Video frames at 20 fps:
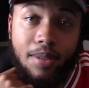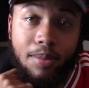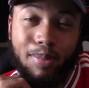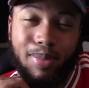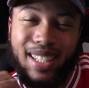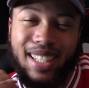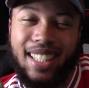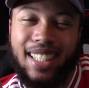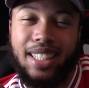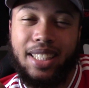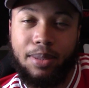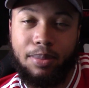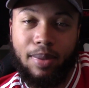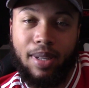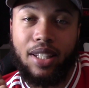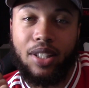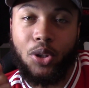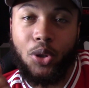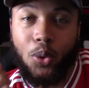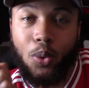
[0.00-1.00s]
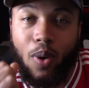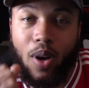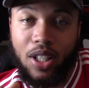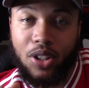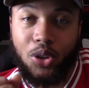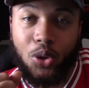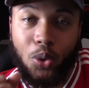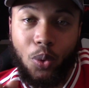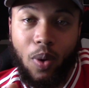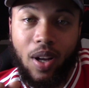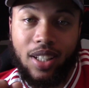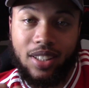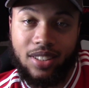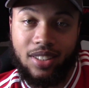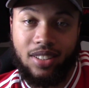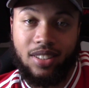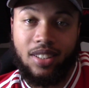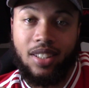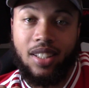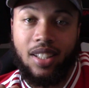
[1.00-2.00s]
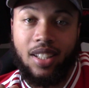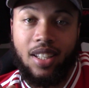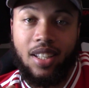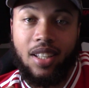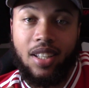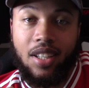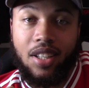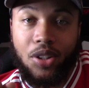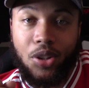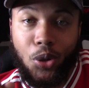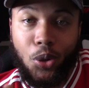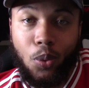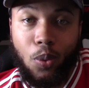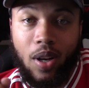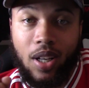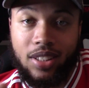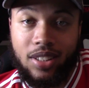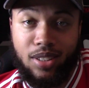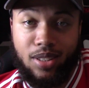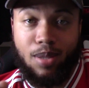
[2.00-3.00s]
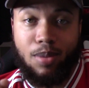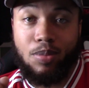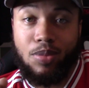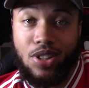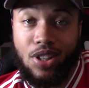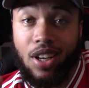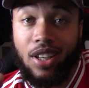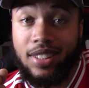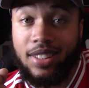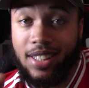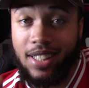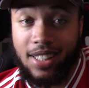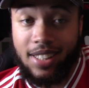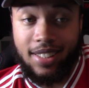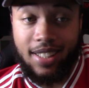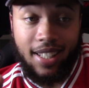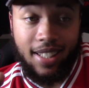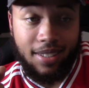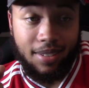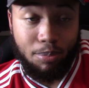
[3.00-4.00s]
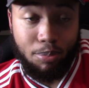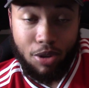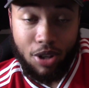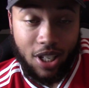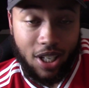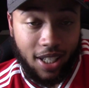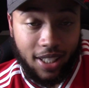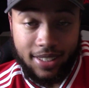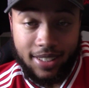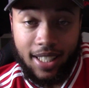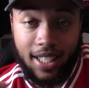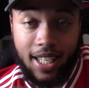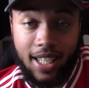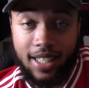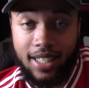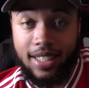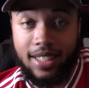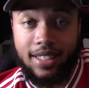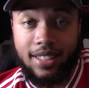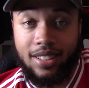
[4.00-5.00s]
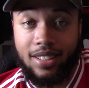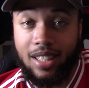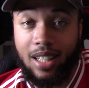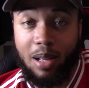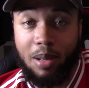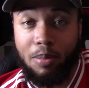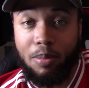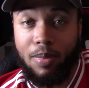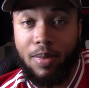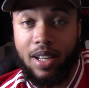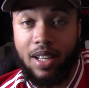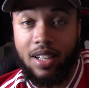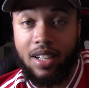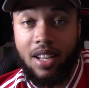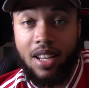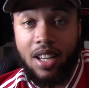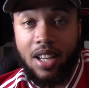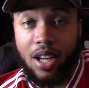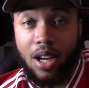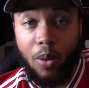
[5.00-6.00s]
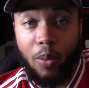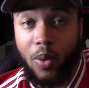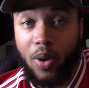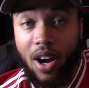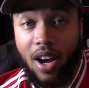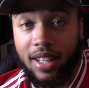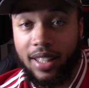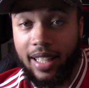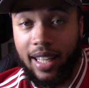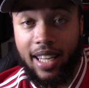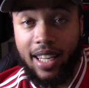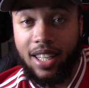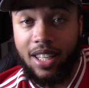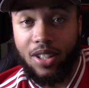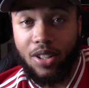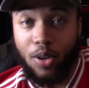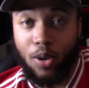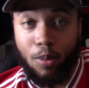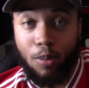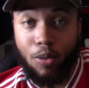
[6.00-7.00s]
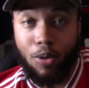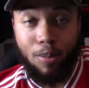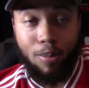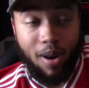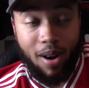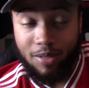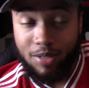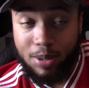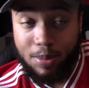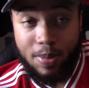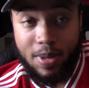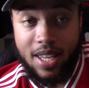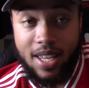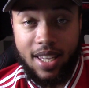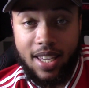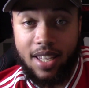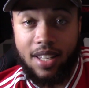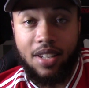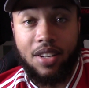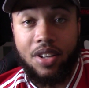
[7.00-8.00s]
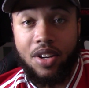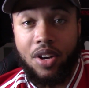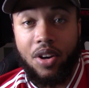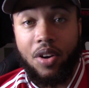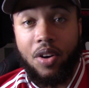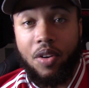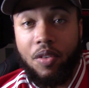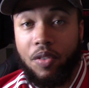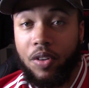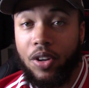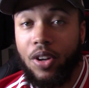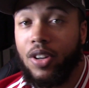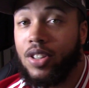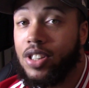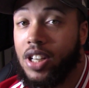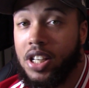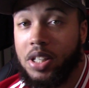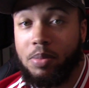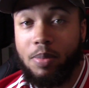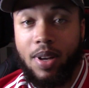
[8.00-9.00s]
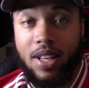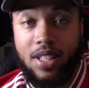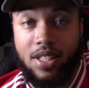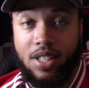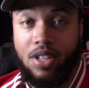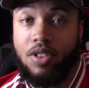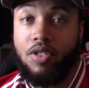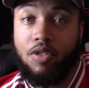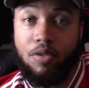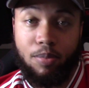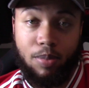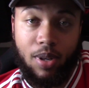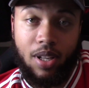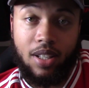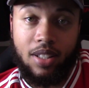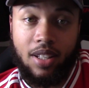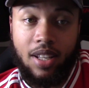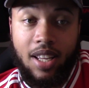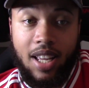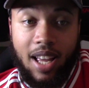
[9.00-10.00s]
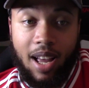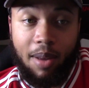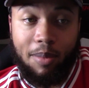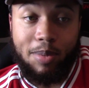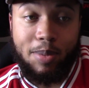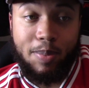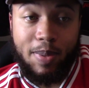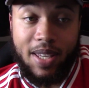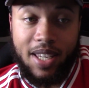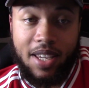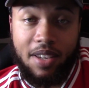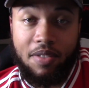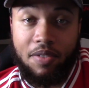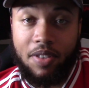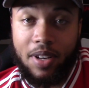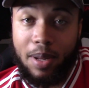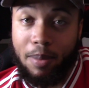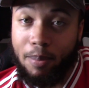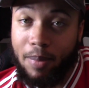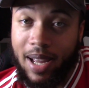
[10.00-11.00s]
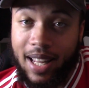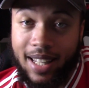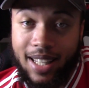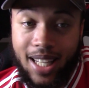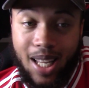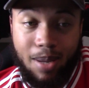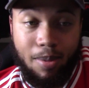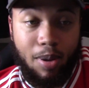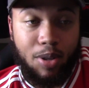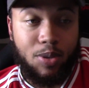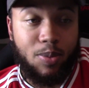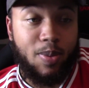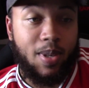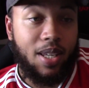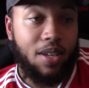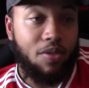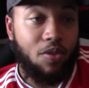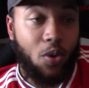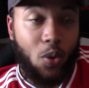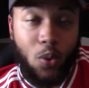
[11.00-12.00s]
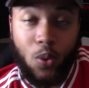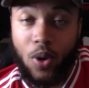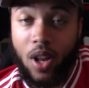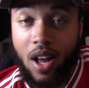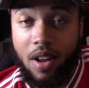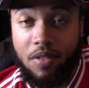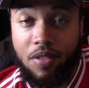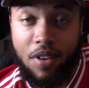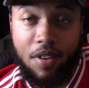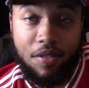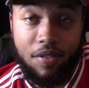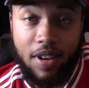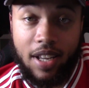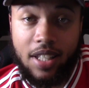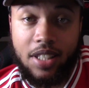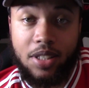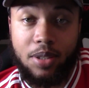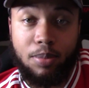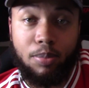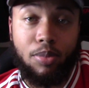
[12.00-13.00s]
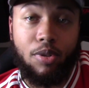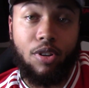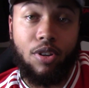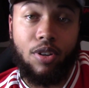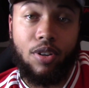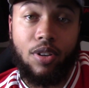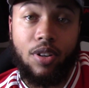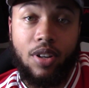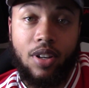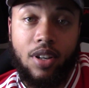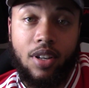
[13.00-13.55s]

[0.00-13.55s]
please, man, do us some justice and bring us out of this slump, man. Because we can't take it no more. But I'm speaking for not just myself, blood. I'm speaking for the man there. I'm speaking for all our other fans, bro.